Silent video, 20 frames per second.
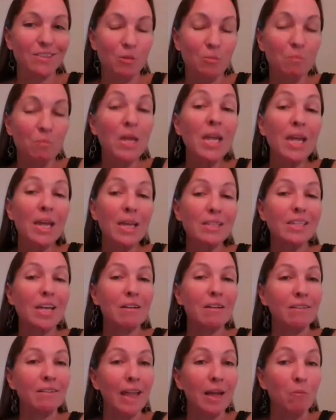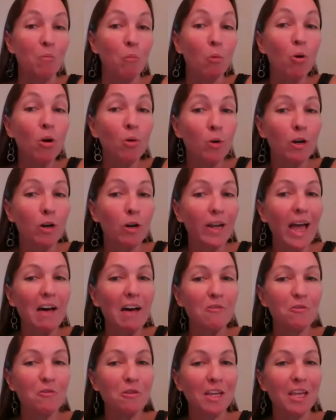to me, it sounded like more work
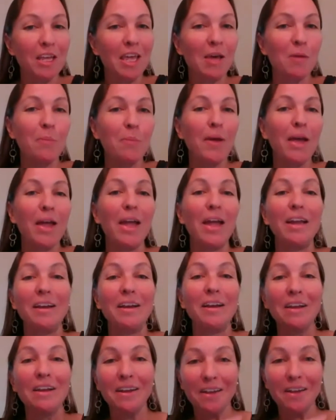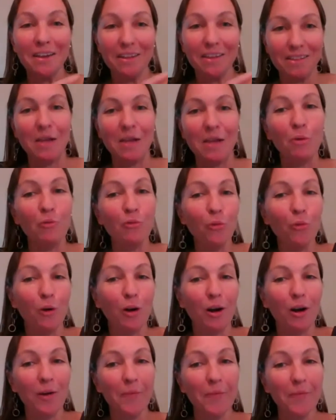after the campaign than
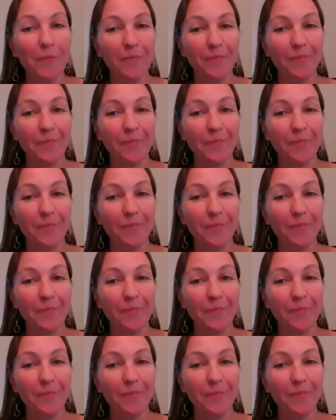before.